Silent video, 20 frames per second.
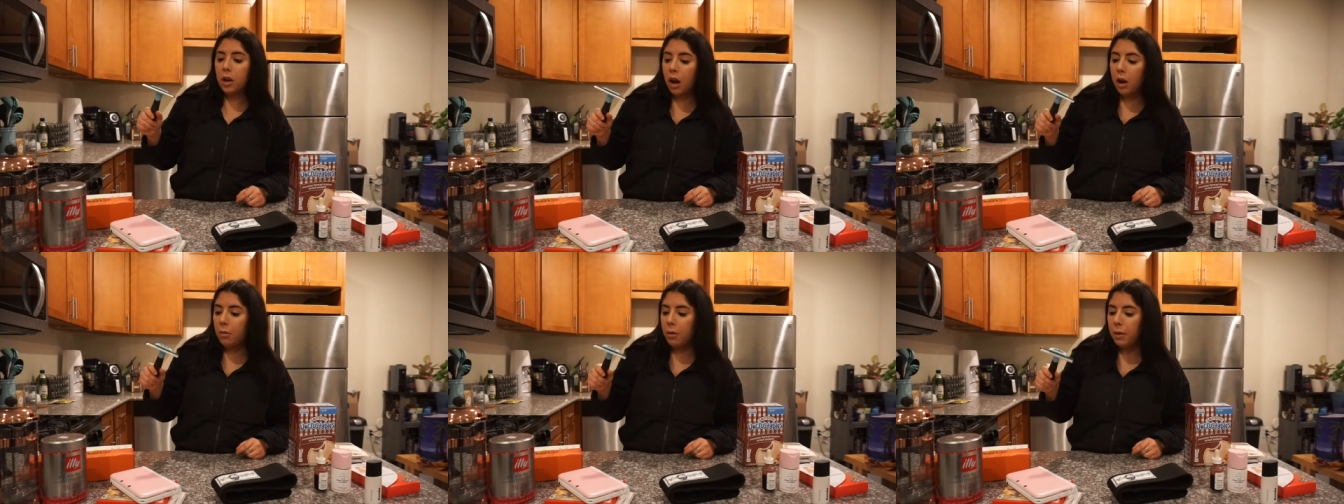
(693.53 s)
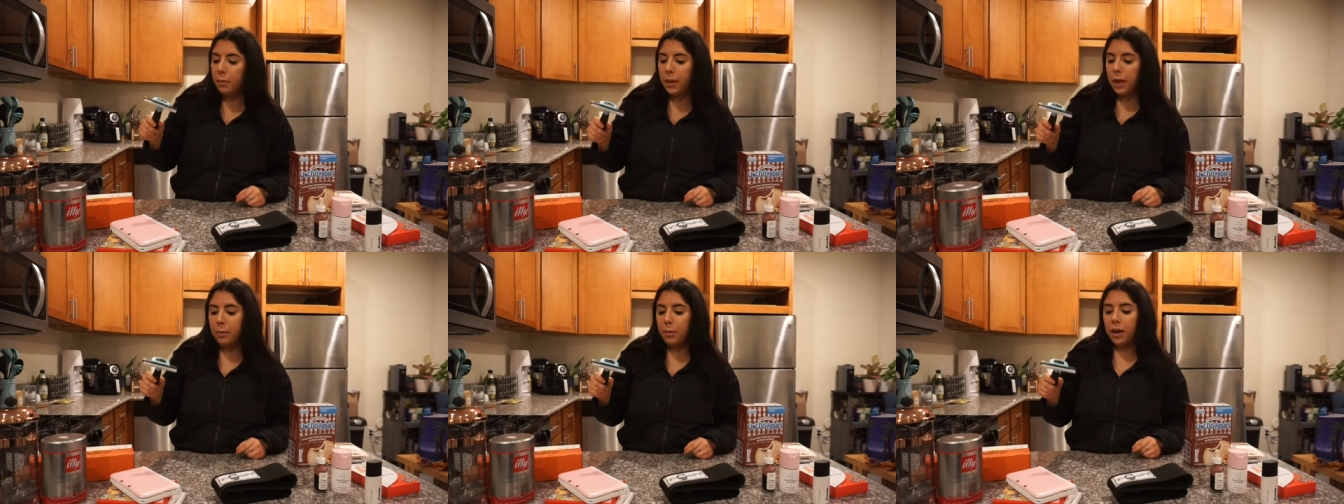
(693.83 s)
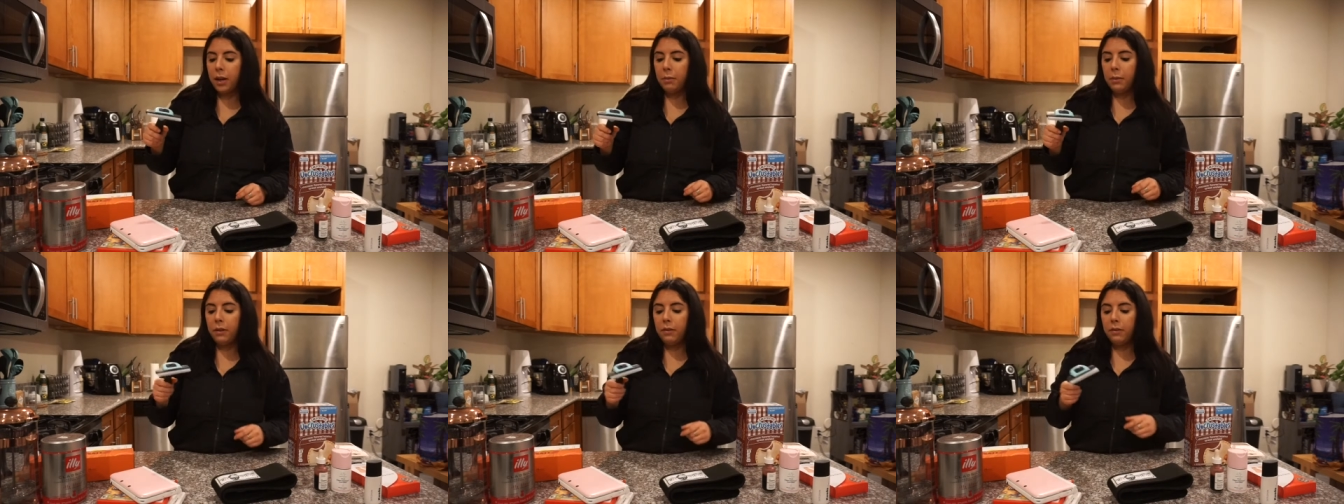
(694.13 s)
not want my
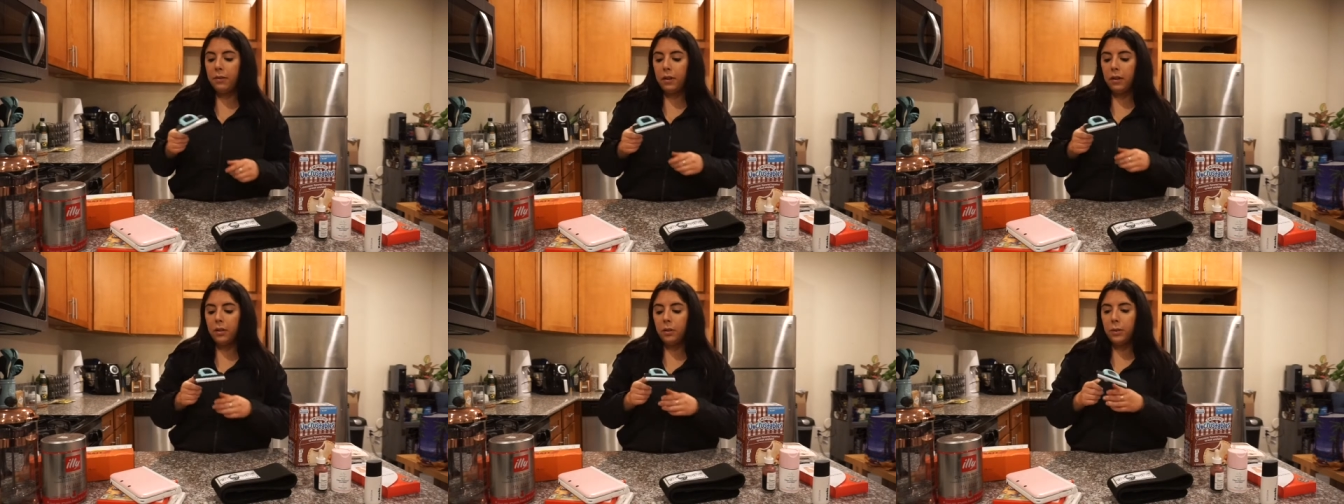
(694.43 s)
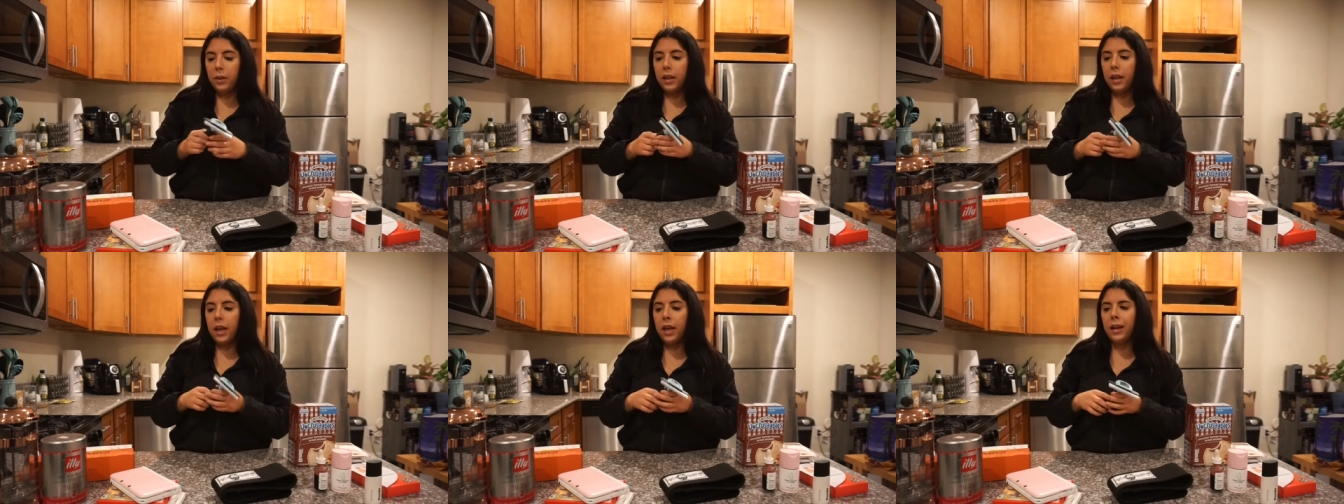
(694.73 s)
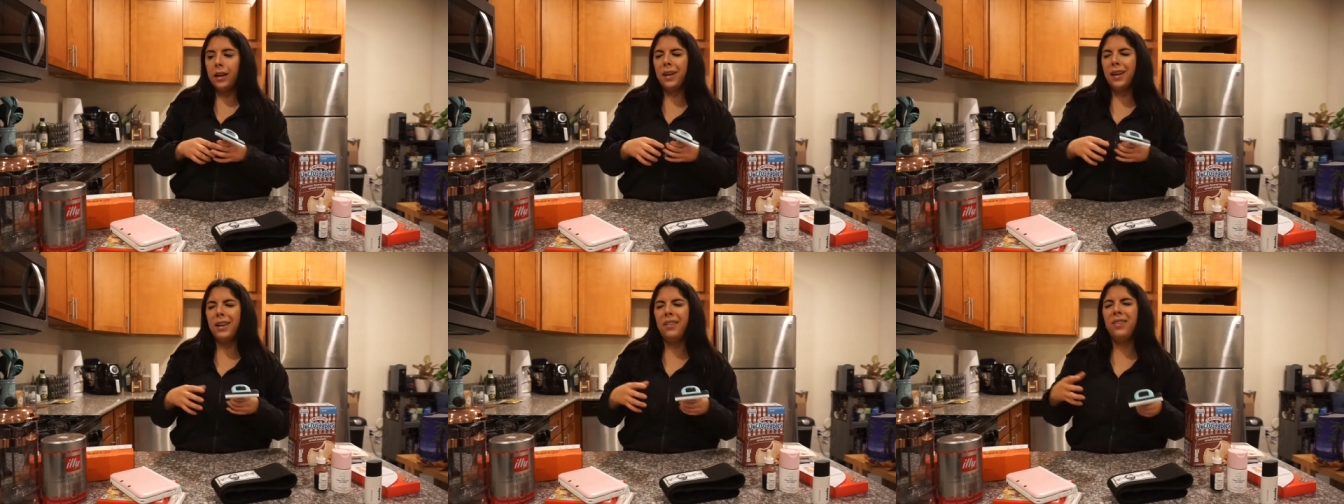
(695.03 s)
apartment filled with
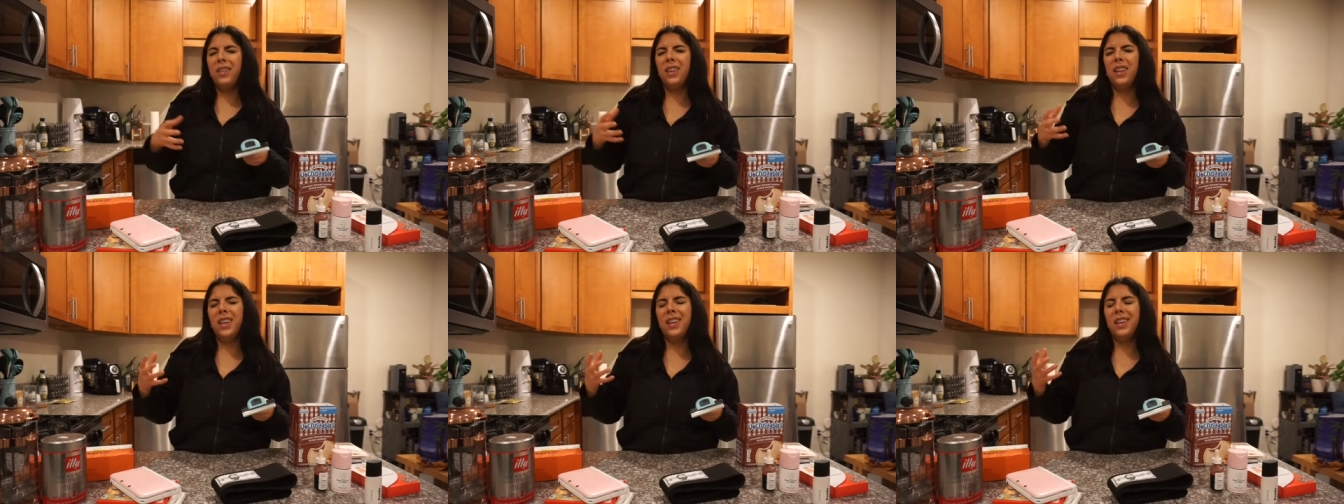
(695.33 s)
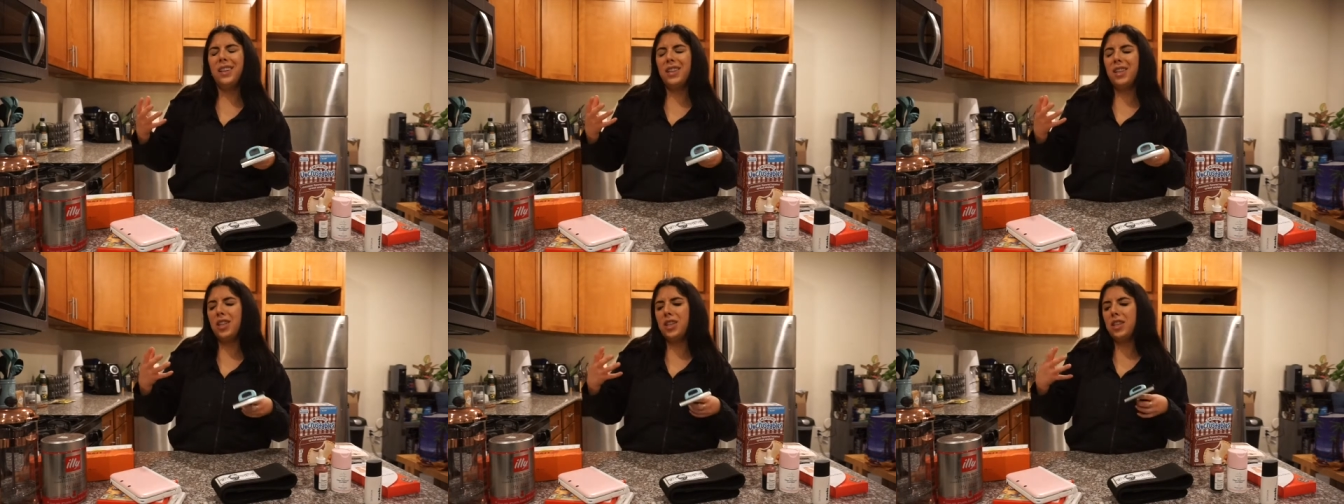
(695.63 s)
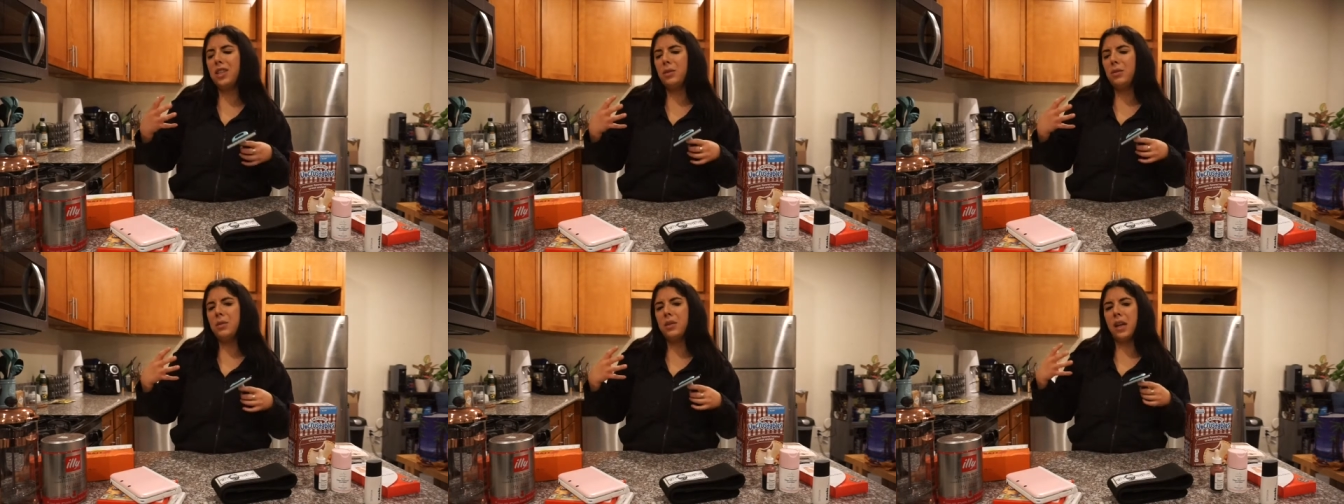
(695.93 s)
hair and I feel like it's
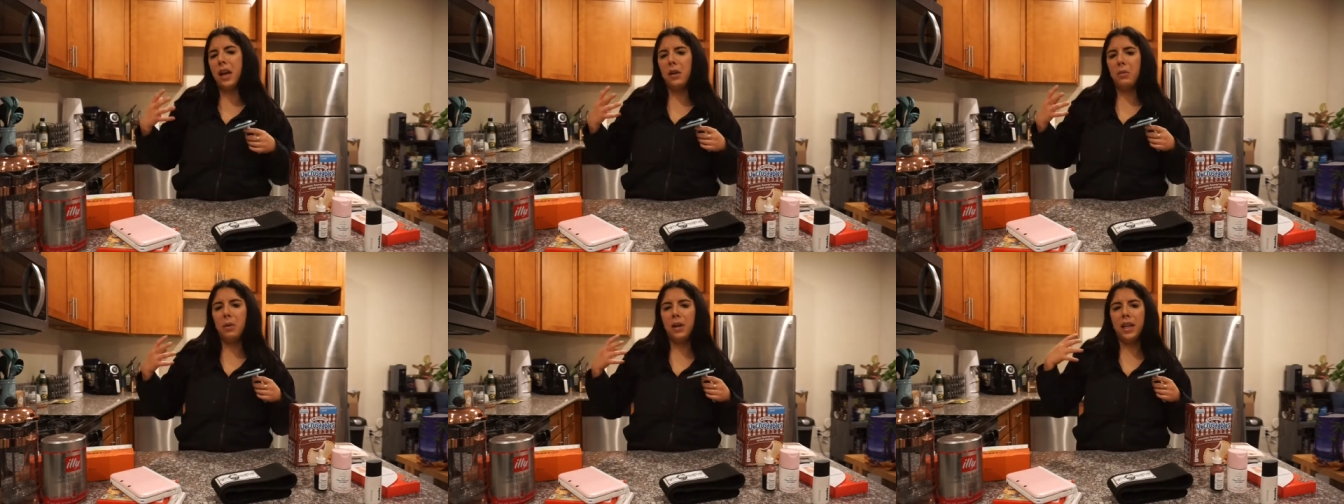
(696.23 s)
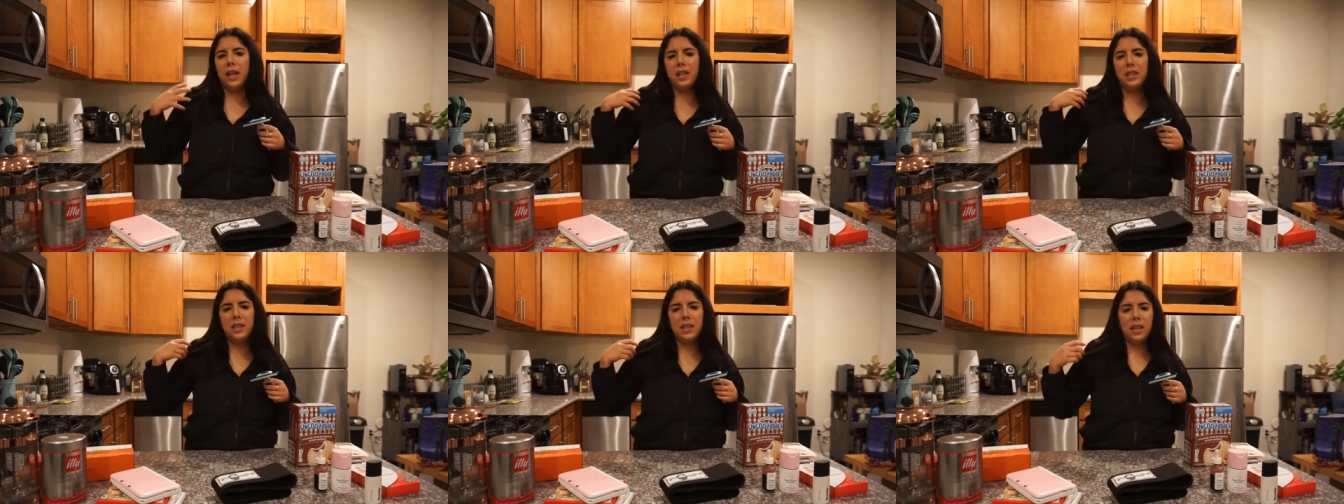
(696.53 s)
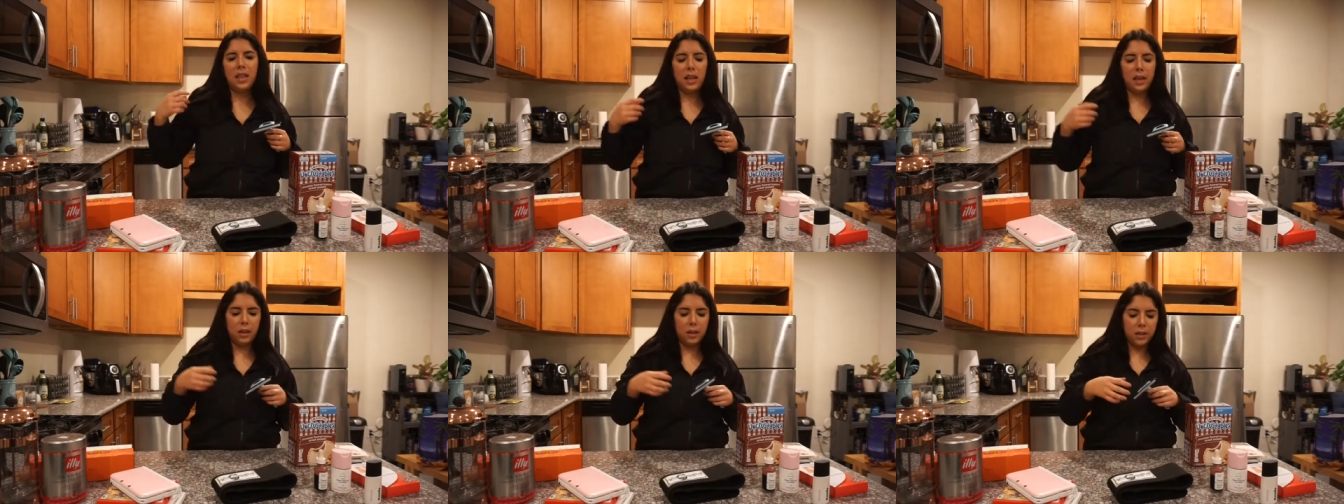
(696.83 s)
just so sad when I can
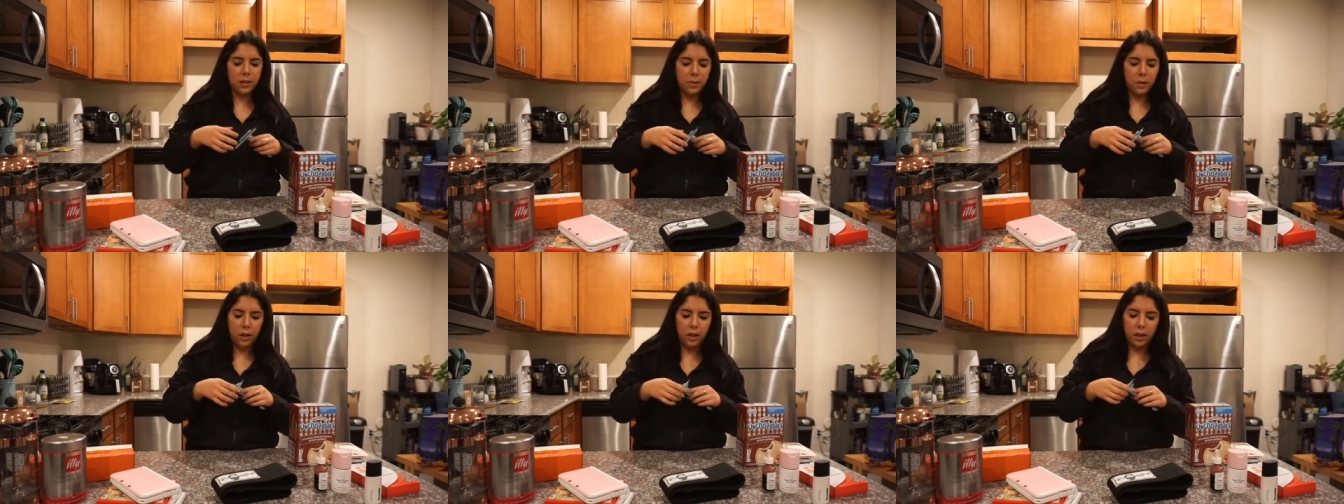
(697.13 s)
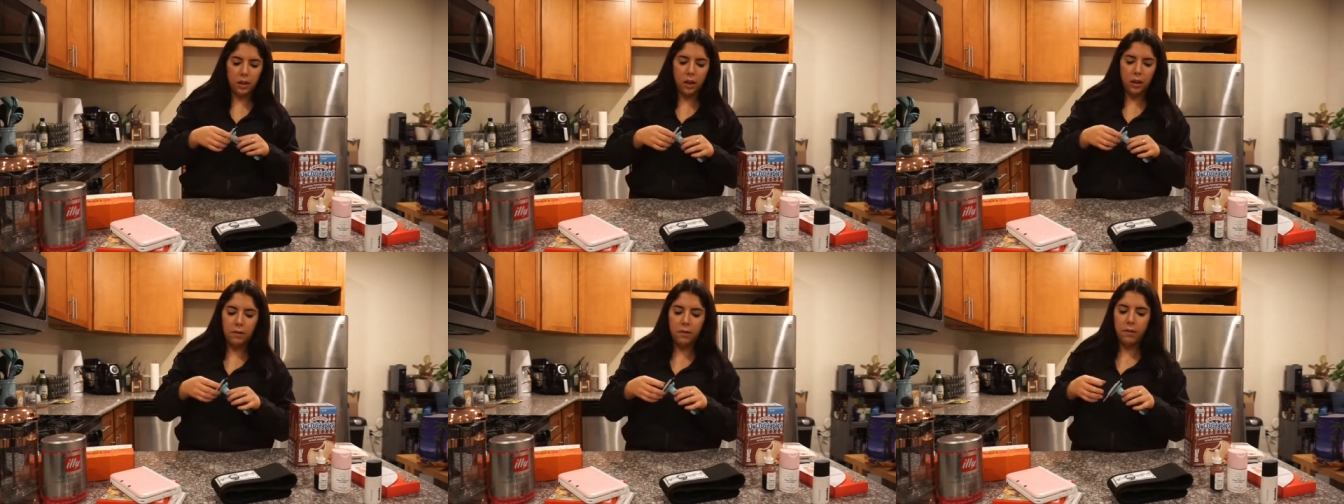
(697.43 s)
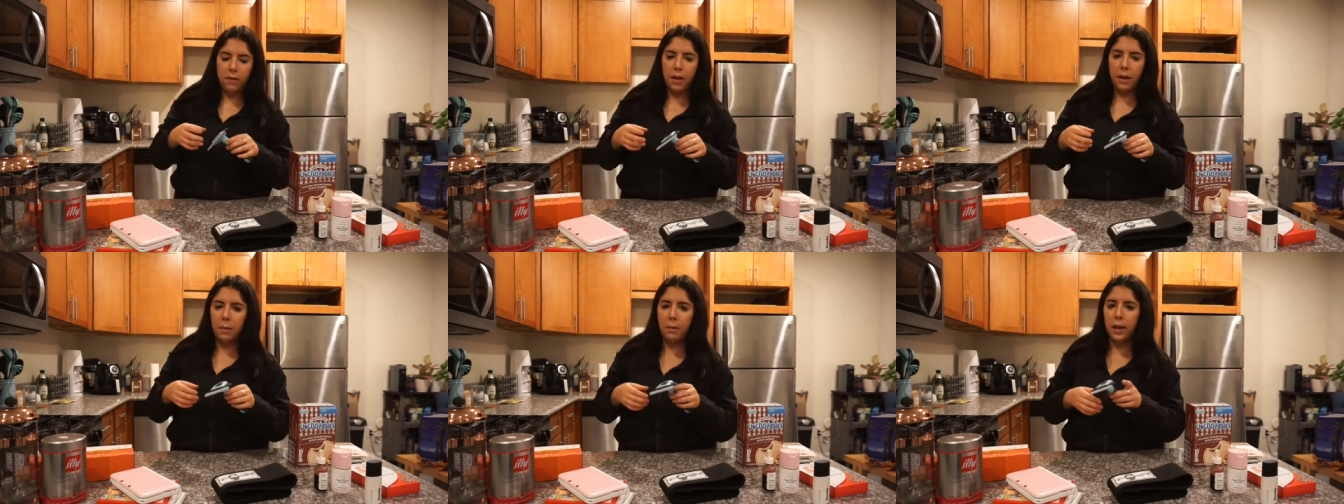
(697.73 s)
see the hairs falling
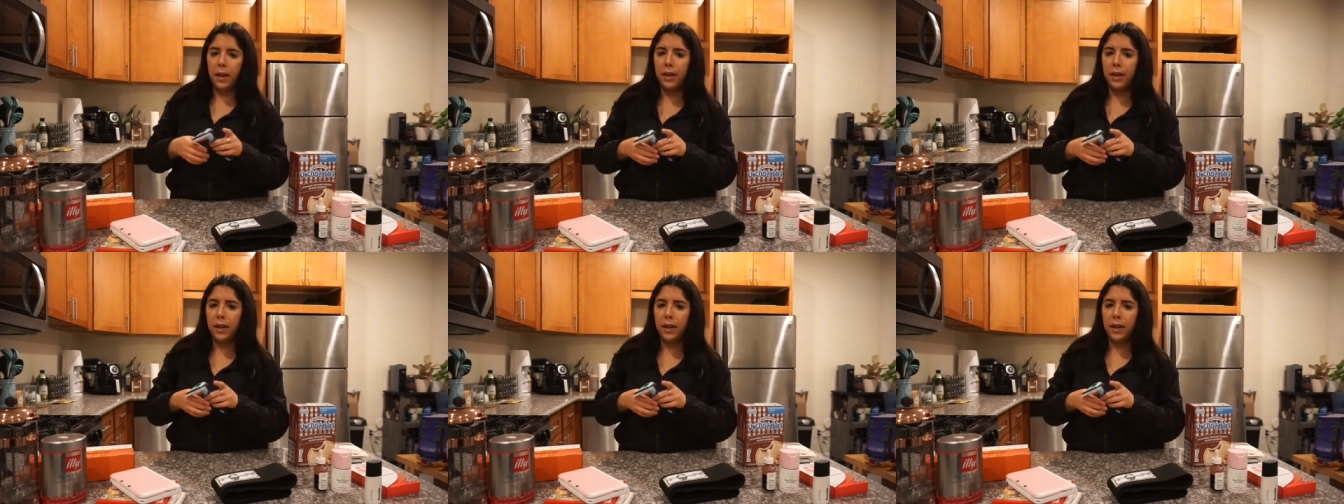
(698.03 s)
off of him.